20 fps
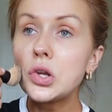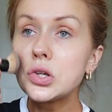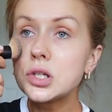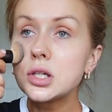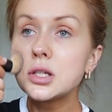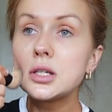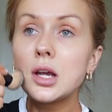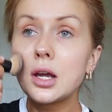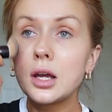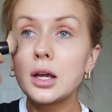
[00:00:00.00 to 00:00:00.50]

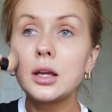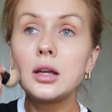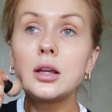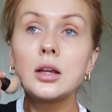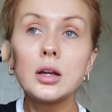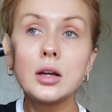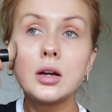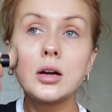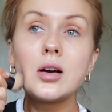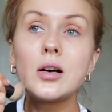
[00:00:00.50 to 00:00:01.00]
Today
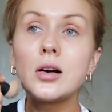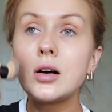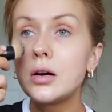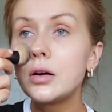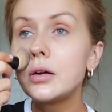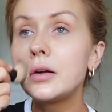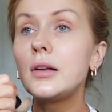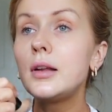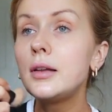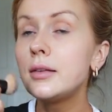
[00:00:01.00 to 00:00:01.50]

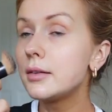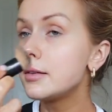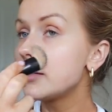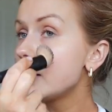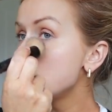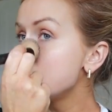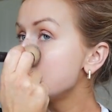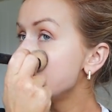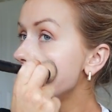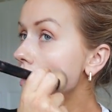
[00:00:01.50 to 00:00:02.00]
is a
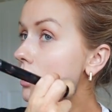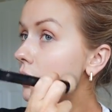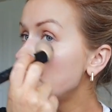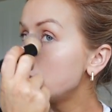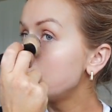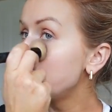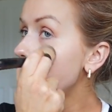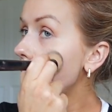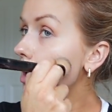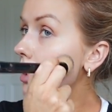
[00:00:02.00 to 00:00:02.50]
Saturday
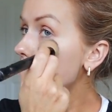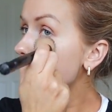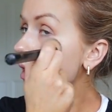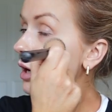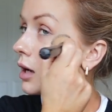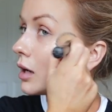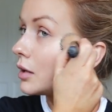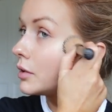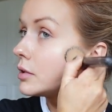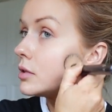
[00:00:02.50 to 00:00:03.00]
for me
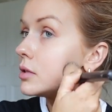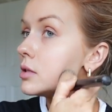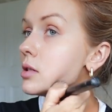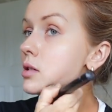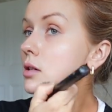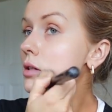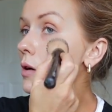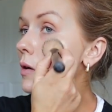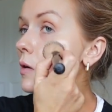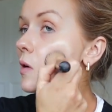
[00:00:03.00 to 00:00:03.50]

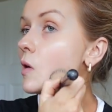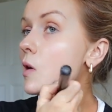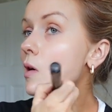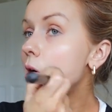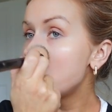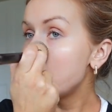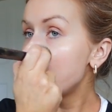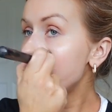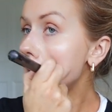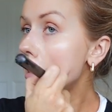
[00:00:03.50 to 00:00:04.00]
and
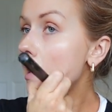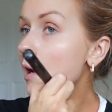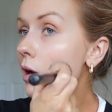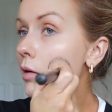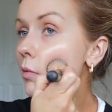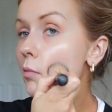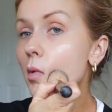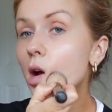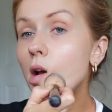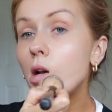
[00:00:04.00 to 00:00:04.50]
I
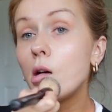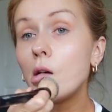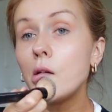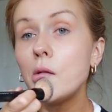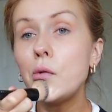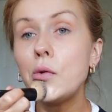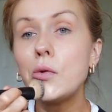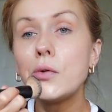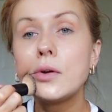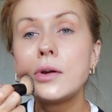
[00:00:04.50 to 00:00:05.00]
am
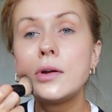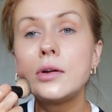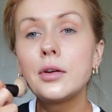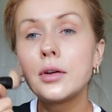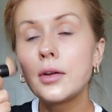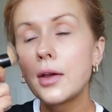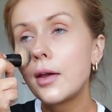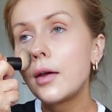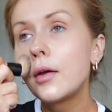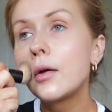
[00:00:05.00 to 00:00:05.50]
alone.
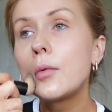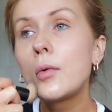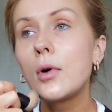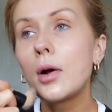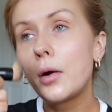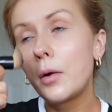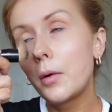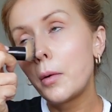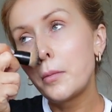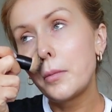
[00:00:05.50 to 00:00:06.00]

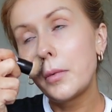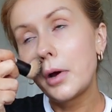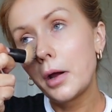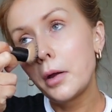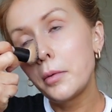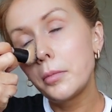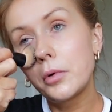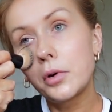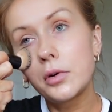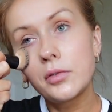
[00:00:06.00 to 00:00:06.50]
Well,
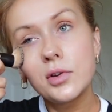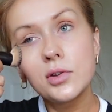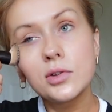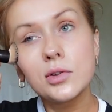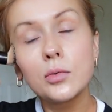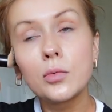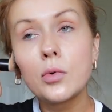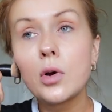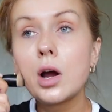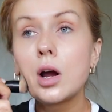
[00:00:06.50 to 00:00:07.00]
my boyfriend's
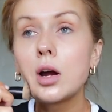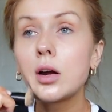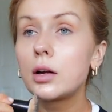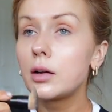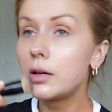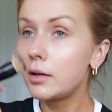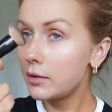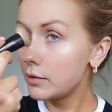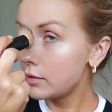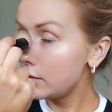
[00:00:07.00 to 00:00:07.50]
at work.
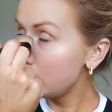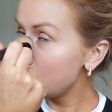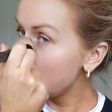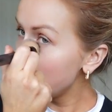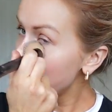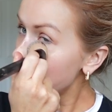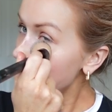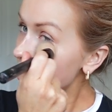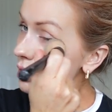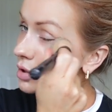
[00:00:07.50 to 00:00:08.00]
He
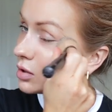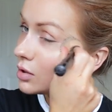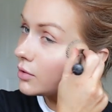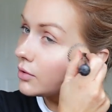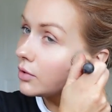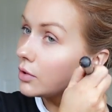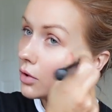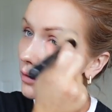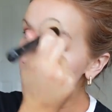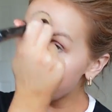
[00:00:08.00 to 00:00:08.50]

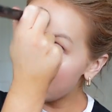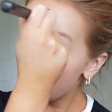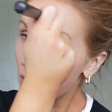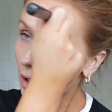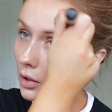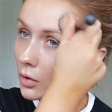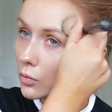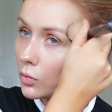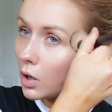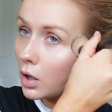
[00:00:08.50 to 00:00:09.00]
does often
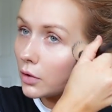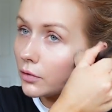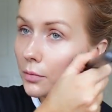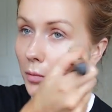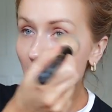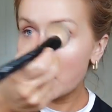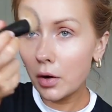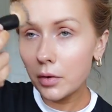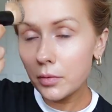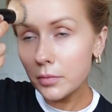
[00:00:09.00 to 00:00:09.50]
like work from
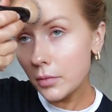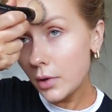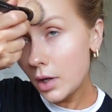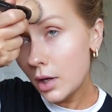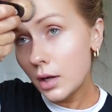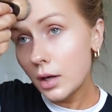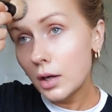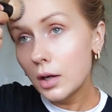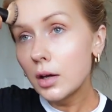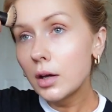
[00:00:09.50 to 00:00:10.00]
home,
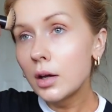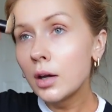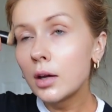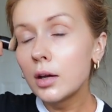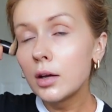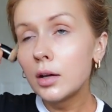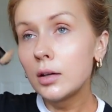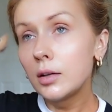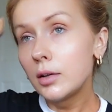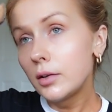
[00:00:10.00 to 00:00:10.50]

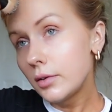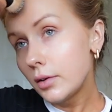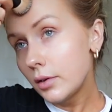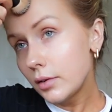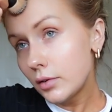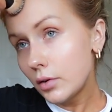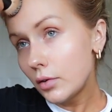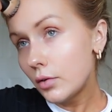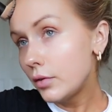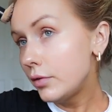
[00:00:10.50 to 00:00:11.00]
so
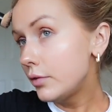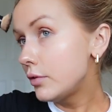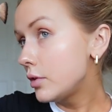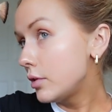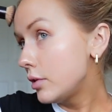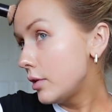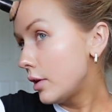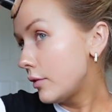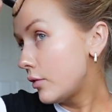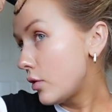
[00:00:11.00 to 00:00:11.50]
it's not
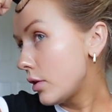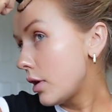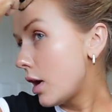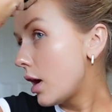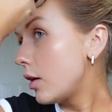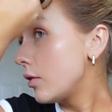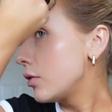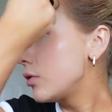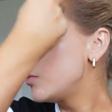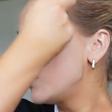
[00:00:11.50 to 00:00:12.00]
often that I've got the
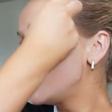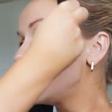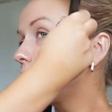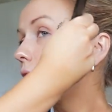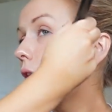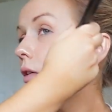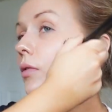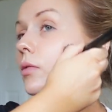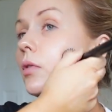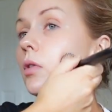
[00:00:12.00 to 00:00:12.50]
house
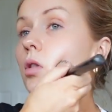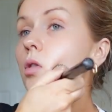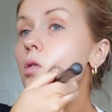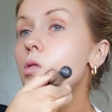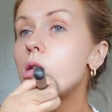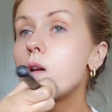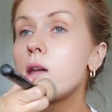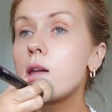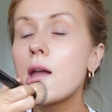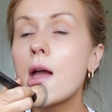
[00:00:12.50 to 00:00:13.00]
myself on a
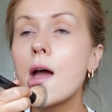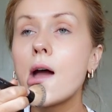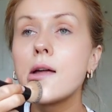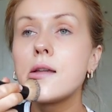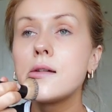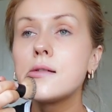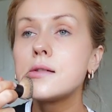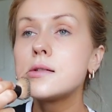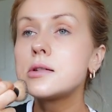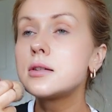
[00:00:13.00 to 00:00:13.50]

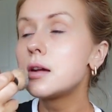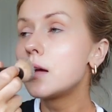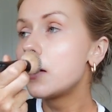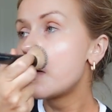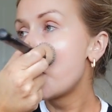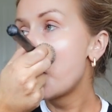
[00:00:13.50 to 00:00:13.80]
weekend.